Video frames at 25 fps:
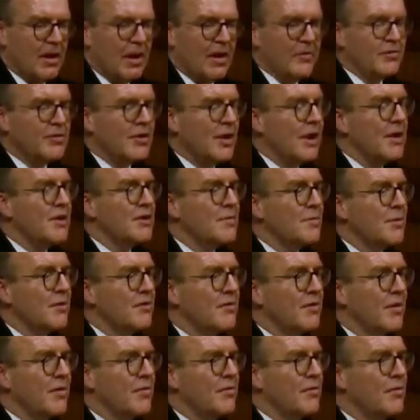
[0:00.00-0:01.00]
I've changed
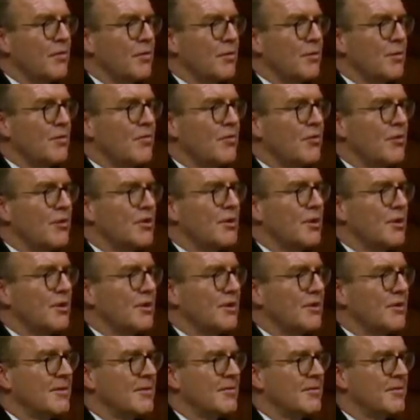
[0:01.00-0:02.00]
myself through nutrition,
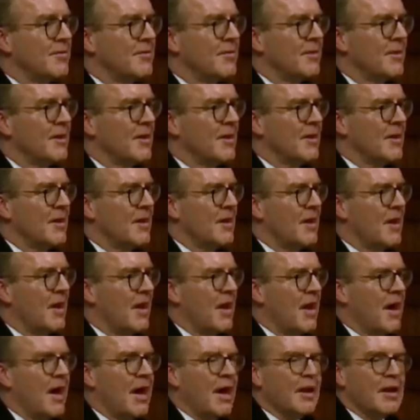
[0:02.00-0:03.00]

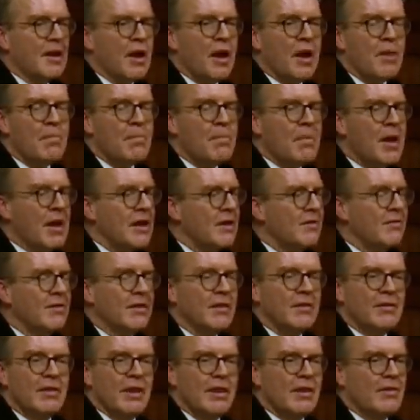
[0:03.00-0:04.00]
and
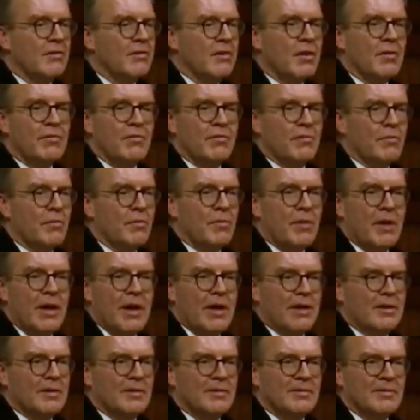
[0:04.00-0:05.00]
amazing things come from that.
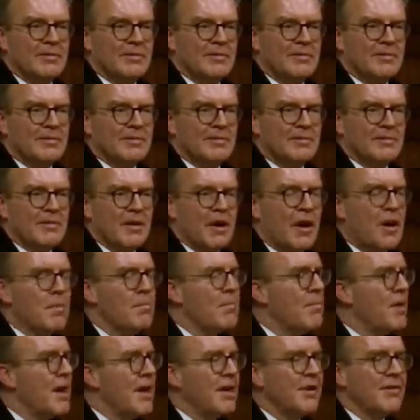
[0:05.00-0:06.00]

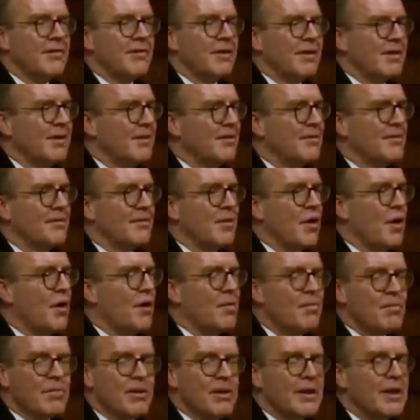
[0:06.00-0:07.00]
Amazing
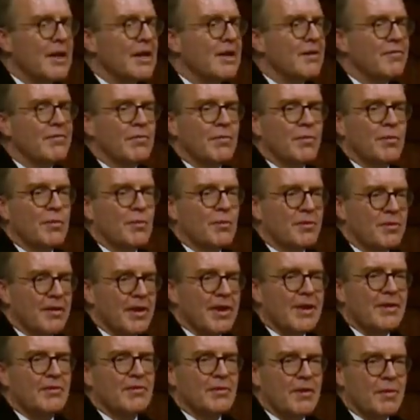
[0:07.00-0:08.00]
unbelievable
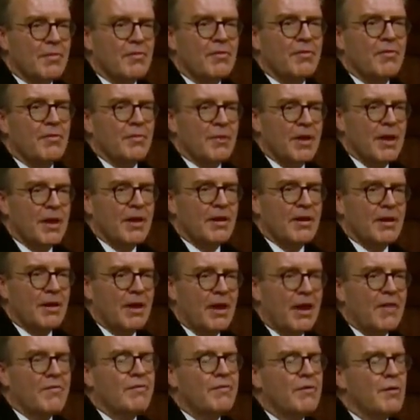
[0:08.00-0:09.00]
things come from it.
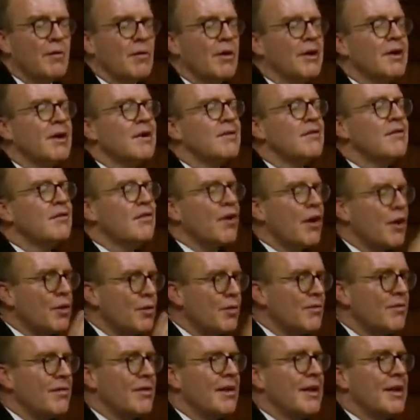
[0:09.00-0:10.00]
I feel like a
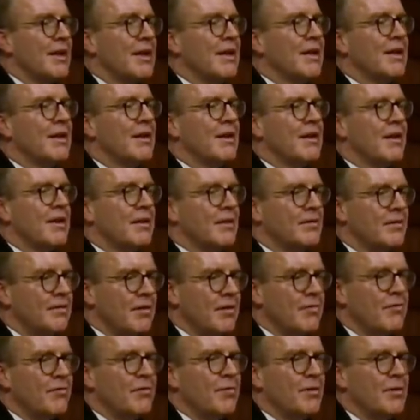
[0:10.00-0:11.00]
totally
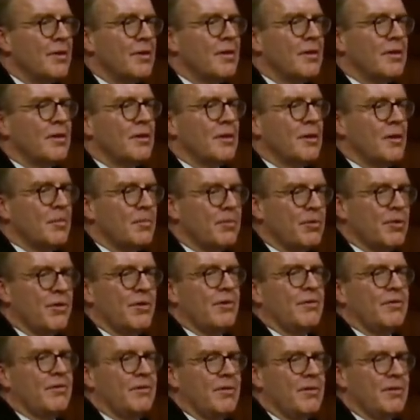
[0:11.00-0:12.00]
different
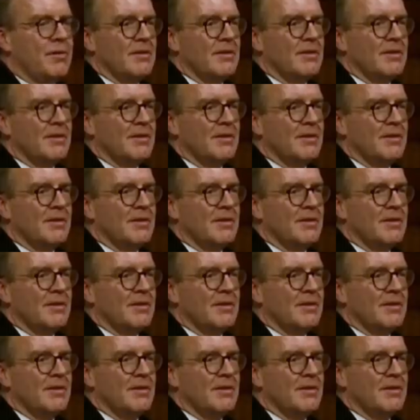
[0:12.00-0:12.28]
person.